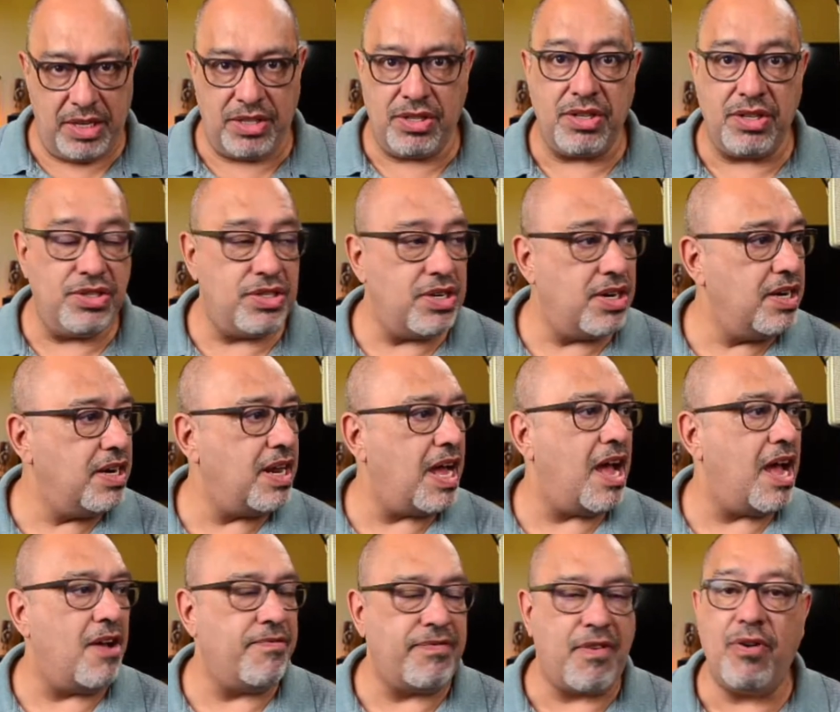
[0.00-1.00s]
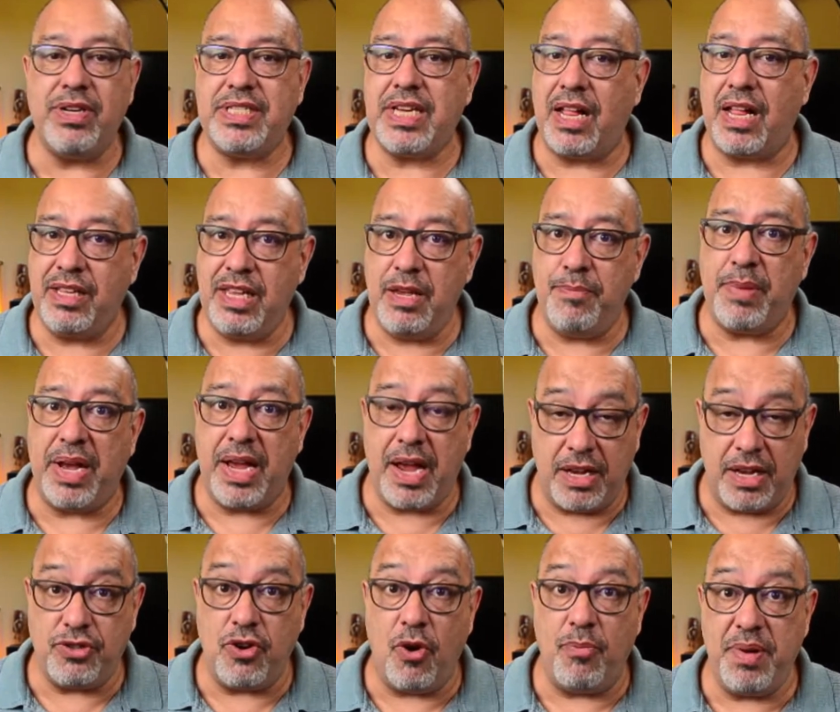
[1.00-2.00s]
is concerned, of course, I'll keep my
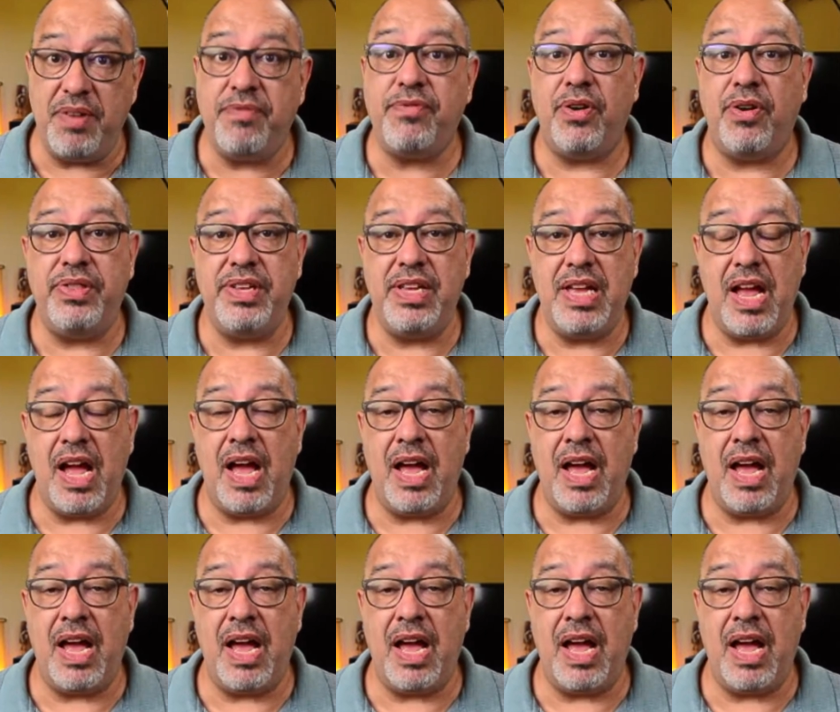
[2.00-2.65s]
eyes open for the